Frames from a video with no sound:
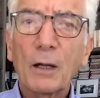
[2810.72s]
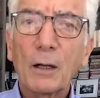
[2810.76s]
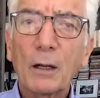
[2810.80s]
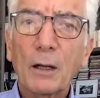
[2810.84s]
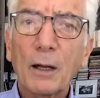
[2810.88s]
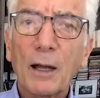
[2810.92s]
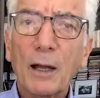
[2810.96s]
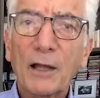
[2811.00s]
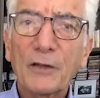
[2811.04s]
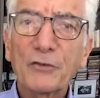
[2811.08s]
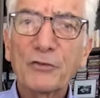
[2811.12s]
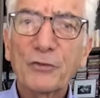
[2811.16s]

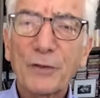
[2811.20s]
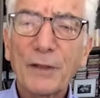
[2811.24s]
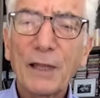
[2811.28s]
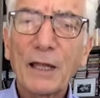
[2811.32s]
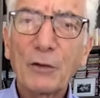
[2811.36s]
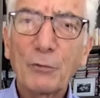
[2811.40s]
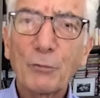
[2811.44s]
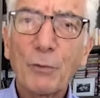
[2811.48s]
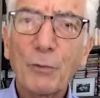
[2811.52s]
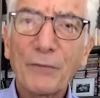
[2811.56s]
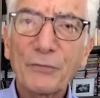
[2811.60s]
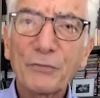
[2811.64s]
as they
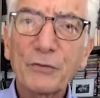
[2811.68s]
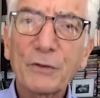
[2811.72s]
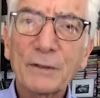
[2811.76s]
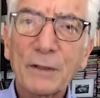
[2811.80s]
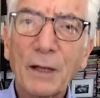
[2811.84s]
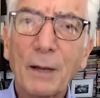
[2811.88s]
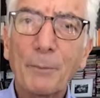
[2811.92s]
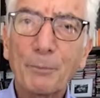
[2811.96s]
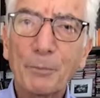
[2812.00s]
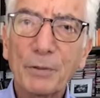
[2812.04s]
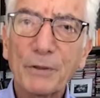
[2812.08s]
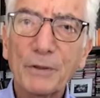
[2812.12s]
run
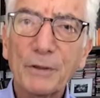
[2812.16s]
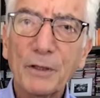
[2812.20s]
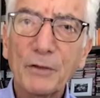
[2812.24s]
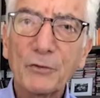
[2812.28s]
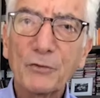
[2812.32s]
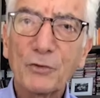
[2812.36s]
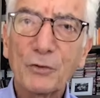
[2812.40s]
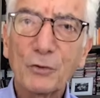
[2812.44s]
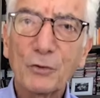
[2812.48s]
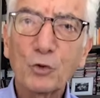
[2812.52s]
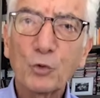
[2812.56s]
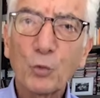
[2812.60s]

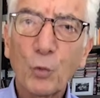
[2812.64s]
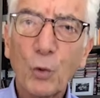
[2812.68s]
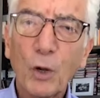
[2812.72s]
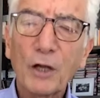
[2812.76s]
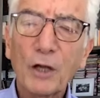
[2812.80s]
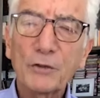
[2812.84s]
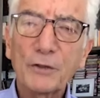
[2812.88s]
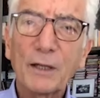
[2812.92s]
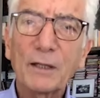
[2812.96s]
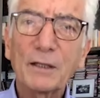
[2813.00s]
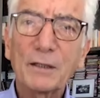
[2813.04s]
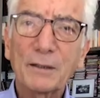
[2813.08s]
companies and
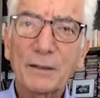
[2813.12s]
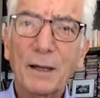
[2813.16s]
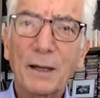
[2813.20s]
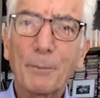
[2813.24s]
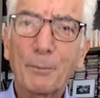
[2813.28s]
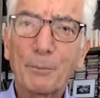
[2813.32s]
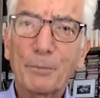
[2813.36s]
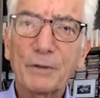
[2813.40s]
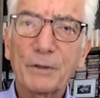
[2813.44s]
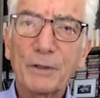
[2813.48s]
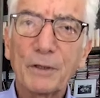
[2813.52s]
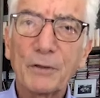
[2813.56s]
work in
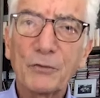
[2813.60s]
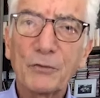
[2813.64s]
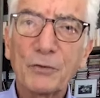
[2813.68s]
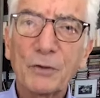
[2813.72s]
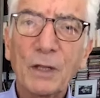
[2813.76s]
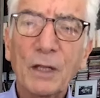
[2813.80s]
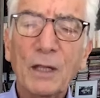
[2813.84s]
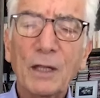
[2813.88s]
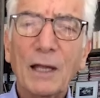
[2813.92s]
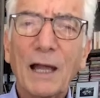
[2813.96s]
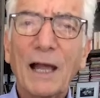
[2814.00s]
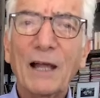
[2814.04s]
companies,
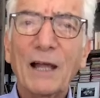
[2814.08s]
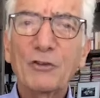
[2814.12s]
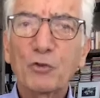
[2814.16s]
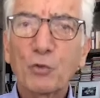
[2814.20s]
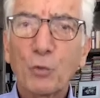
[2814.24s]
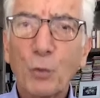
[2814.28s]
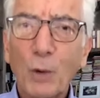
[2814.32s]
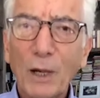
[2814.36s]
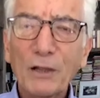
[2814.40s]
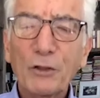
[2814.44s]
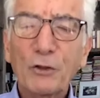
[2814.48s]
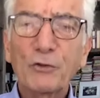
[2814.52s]
as
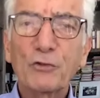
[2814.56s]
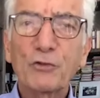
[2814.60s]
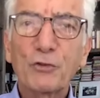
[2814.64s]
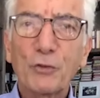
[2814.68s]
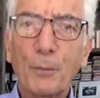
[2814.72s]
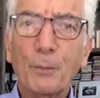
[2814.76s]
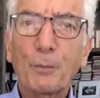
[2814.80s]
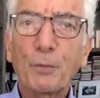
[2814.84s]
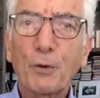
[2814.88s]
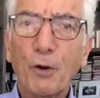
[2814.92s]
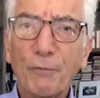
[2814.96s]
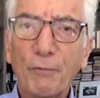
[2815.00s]
well as the
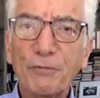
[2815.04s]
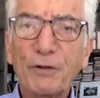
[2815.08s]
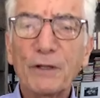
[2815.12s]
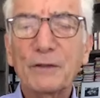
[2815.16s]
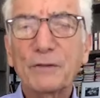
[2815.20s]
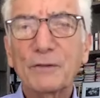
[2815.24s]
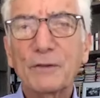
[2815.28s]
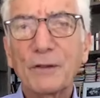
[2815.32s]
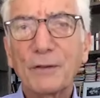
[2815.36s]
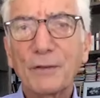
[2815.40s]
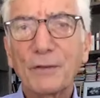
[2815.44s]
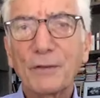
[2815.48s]
profit
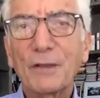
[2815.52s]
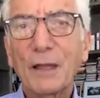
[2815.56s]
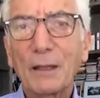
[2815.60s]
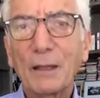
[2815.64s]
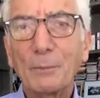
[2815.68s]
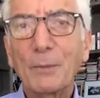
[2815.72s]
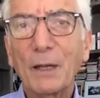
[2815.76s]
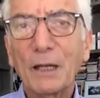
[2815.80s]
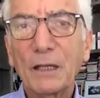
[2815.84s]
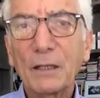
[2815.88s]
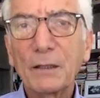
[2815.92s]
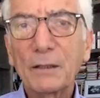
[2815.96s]
they
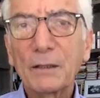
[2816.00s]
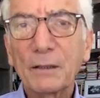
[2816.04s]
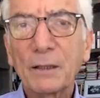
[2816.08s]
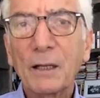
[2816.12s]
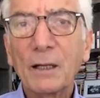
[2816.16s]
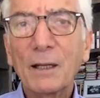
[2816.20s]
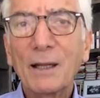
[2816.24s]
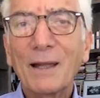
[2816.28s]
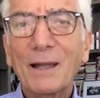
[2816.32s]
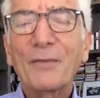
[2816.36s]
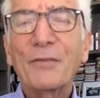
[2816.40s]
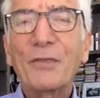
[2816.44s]
make,
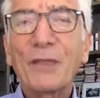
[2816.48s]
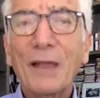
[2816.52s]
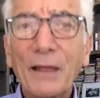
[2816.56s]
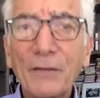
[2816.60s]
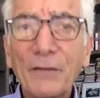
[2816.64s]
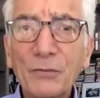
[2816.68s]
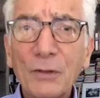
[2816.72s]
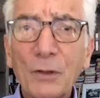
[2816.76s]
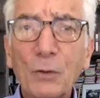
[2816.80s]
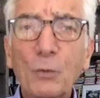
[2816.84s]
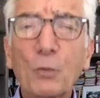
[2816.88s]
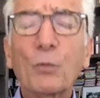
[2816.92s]

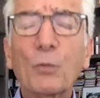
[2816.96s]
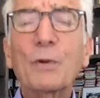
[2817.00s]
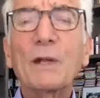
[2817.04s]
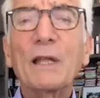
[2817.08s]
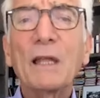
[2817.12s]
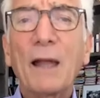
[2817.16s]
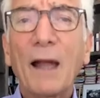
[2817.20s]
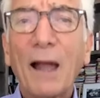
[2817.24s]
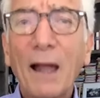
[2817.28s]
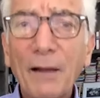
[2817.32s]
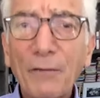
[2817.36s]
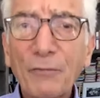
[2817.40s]
then we
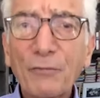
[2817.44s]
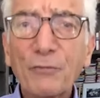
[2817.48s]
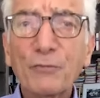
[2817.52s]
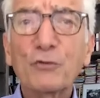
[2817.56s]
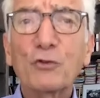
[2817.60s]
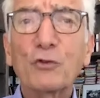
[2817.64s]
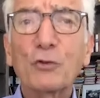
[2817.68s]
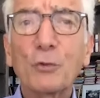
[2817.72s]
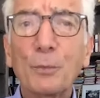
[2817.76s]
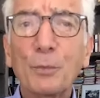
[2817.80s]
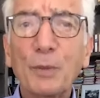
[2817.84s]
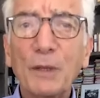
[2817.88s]
have
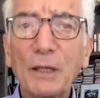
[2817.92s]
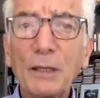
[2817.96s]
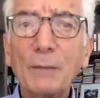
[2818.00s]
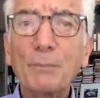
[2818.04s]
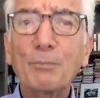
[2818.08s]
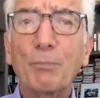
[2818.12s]
to be